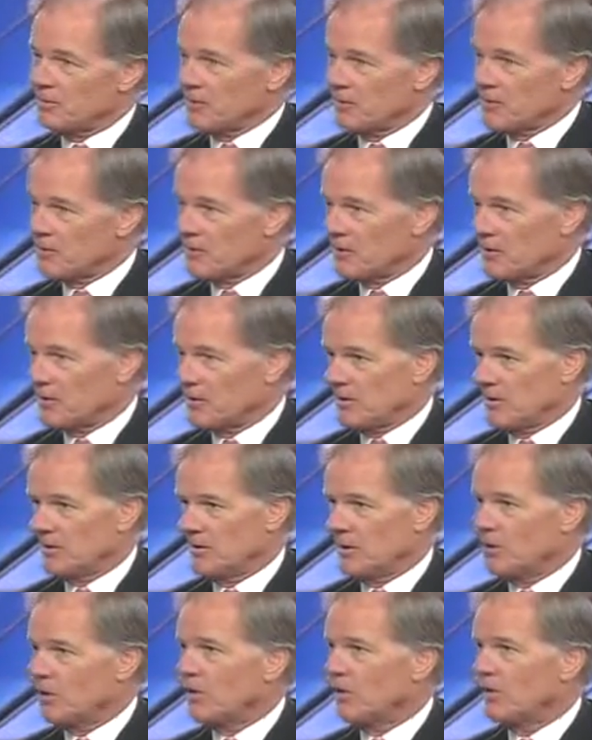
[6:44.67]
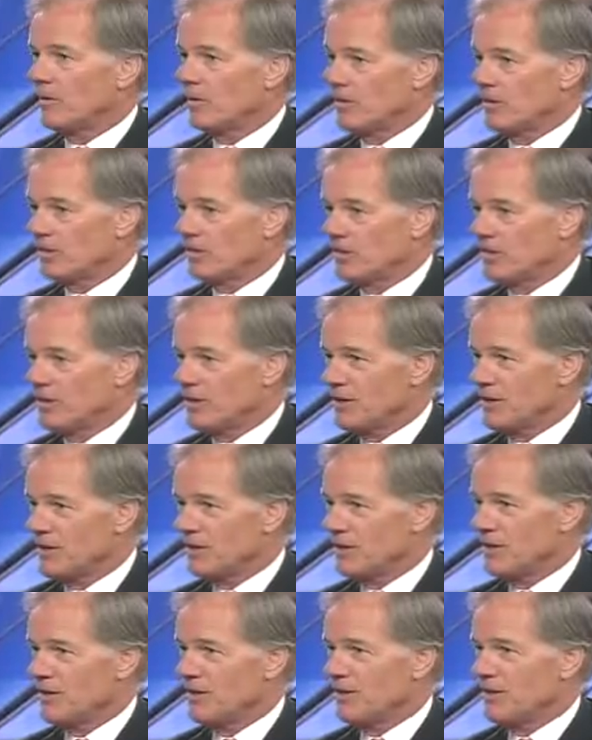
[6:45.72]
summer I'm going all around the state
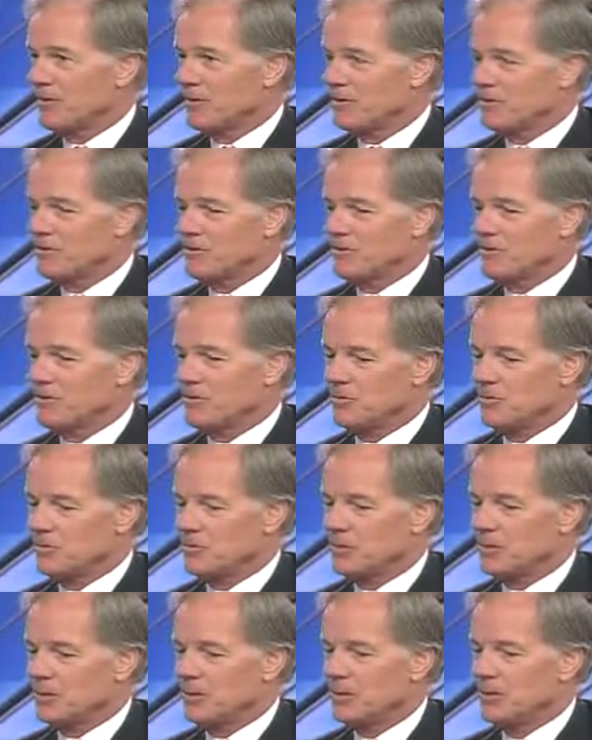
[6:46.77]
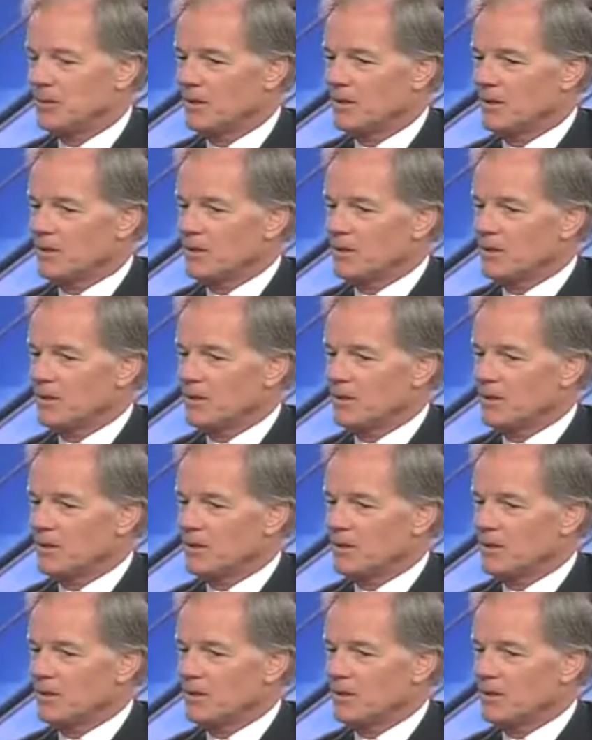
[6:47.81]
to